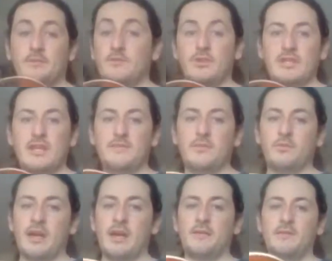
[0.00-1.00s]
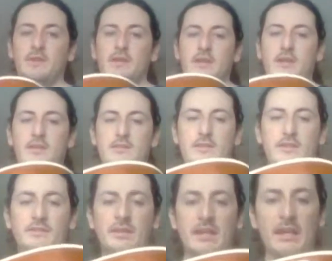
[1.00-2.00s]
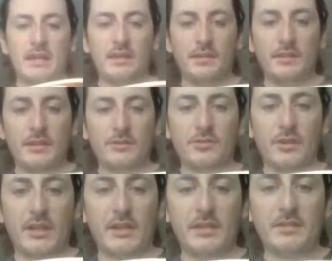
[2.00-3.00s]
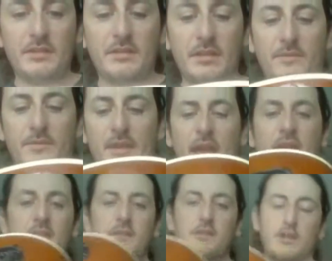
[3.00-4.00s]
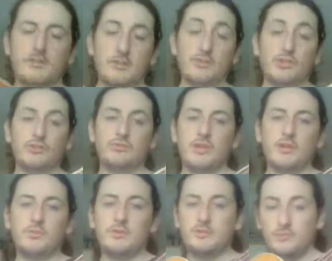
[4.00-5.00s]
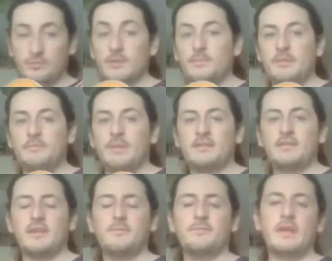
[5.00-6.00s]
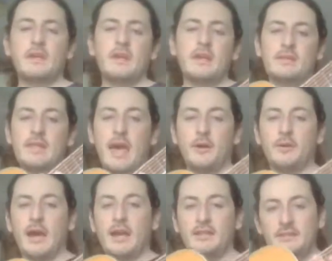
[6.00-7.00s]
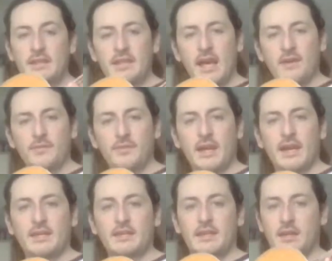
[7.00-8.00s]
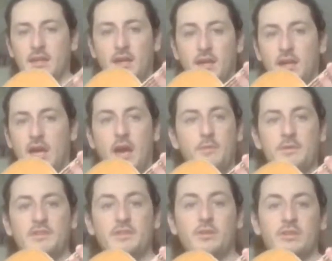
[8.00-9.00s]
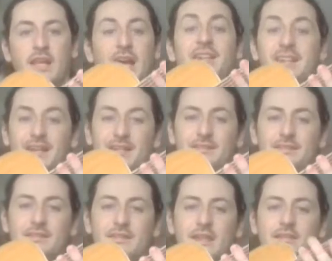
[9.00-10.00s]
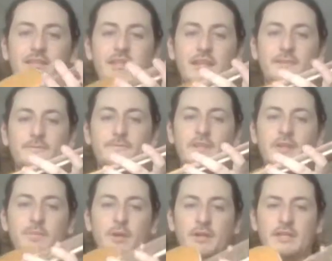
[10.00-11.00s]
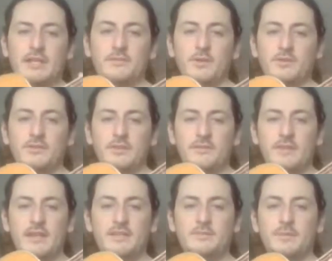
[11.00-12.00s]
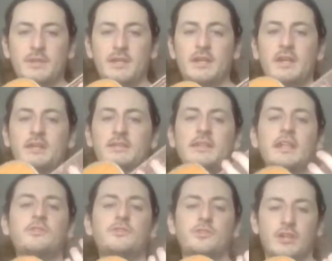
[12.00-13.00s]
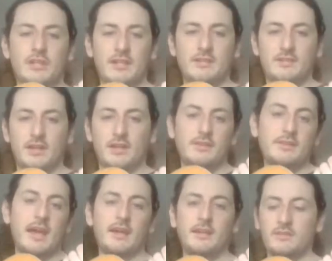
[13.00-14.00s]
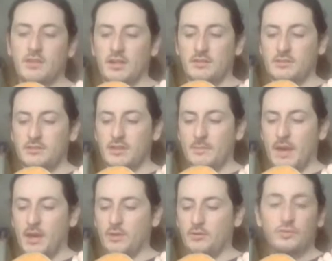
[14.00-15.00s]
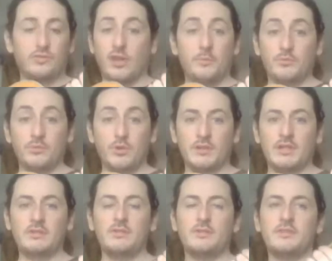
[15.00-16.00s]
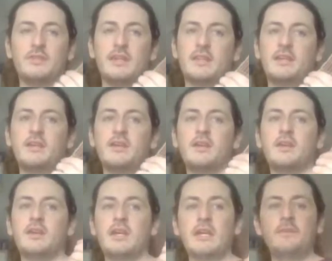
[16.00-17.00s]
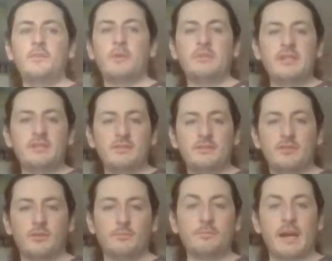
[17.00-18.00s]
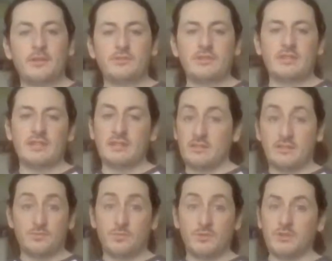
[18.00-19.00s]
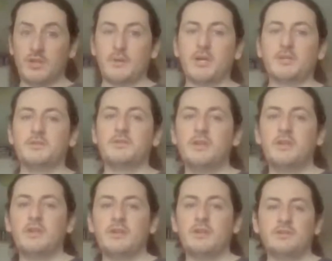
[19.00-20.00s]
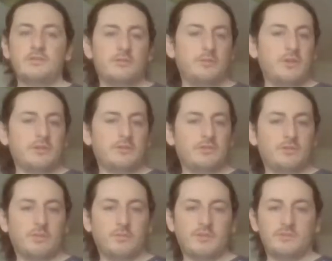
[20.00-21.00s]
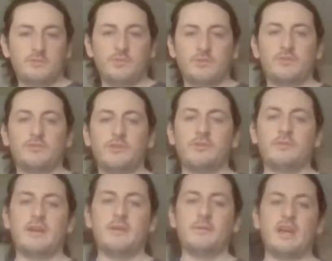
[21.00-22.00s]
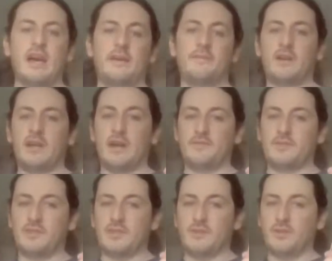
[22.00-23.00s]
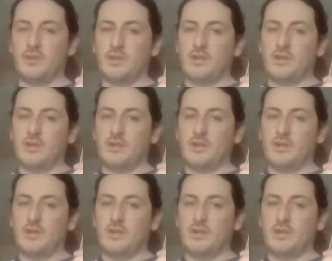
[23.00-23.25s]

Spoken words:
took it everywhere. And it's got the electronics. The only thing it hasn't got is a tuner, which would have been better. Now, I did have like, I would call it a cousin to this, like a thinner body version of this, but the electronics on that guitar just somehow stopped working altogether. Even when we installed batteries in, it just wouldn't come on. So we weren't sure what to do with it. We either have to